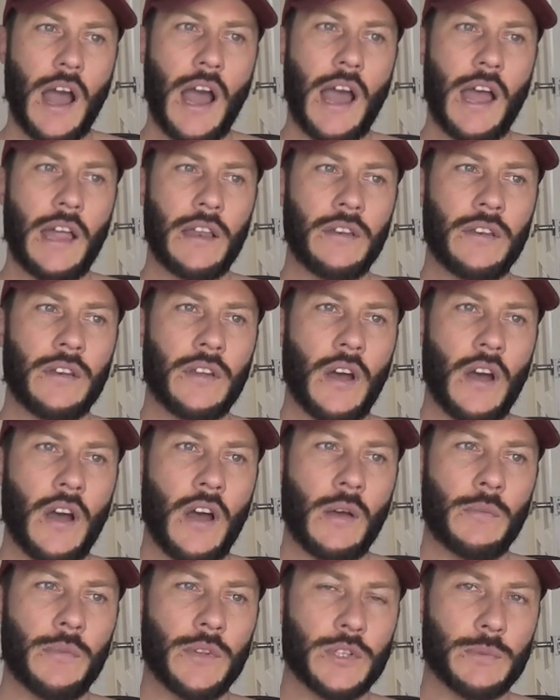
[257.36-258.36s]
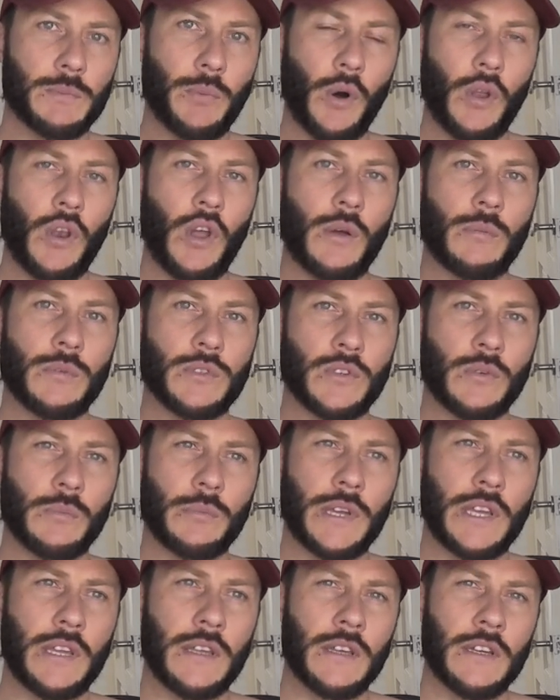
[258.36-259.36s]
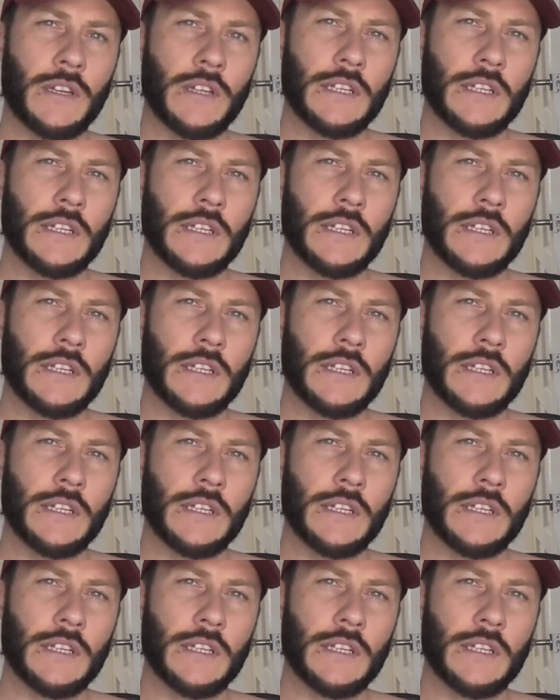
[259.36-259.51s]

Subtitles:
and the spotlight was on me.